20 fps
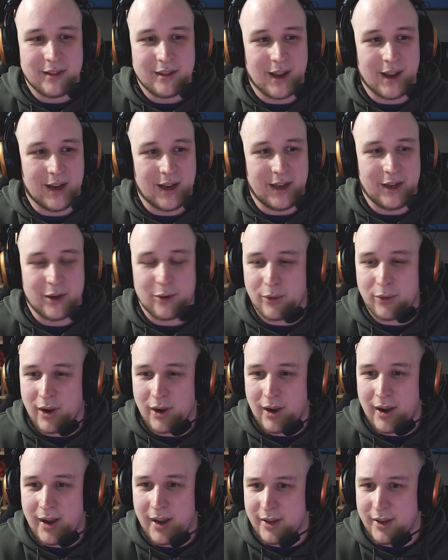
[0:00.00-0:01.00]
their legal
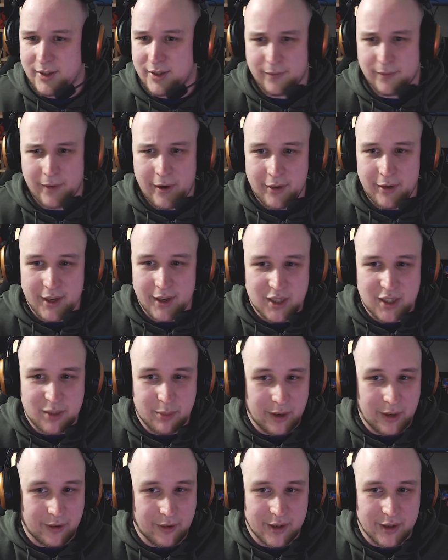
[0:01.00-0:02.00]
guy is very
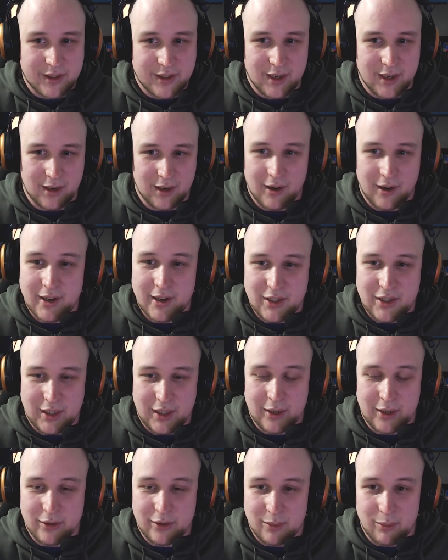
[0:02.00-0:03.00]
experienced in
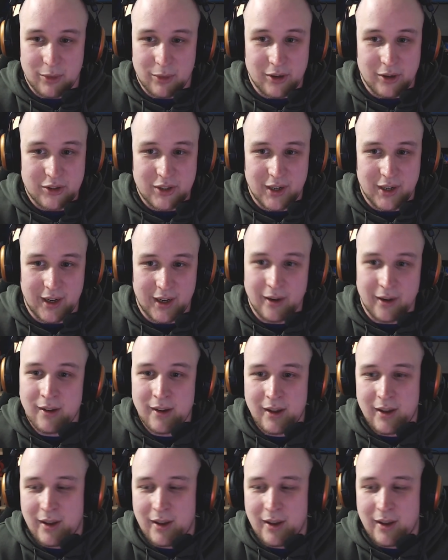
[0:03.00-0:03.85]
ICOs and blockchain.